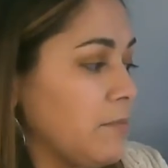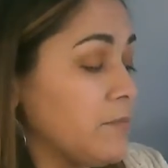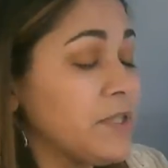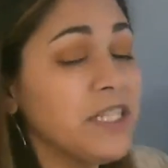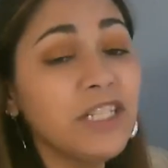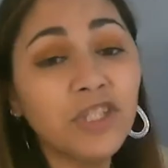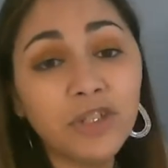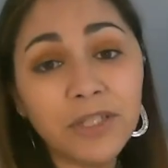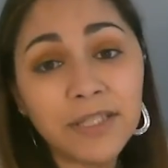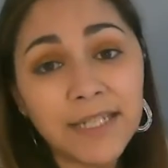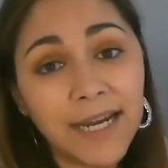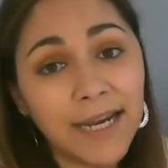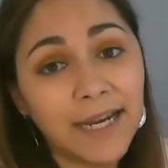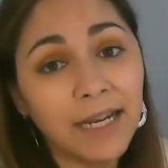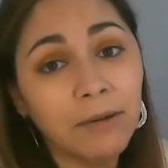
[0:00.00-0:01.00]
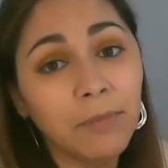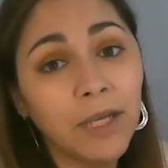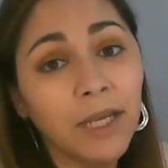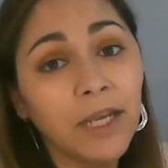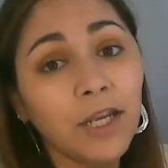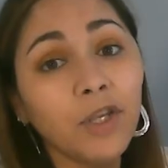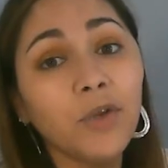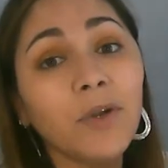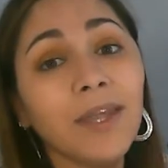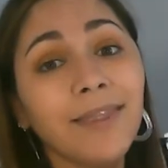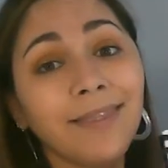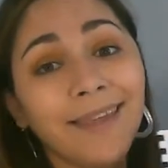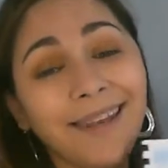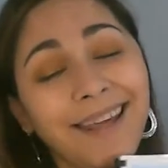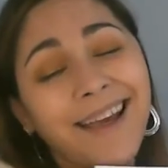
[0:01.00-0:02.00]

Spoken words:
teacher time, you can then